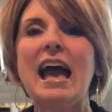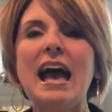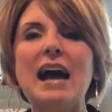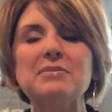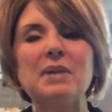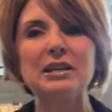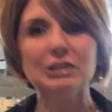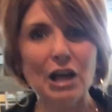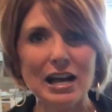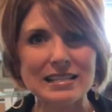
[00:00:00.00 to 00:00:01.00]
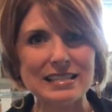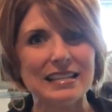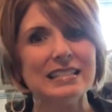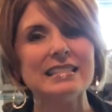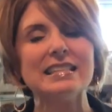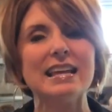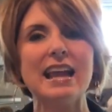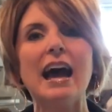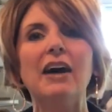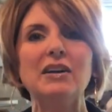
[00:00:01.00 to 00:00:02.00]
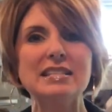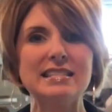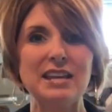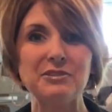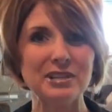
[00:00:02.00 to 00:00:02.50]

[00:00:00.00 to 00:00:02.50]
at my closets and how I stay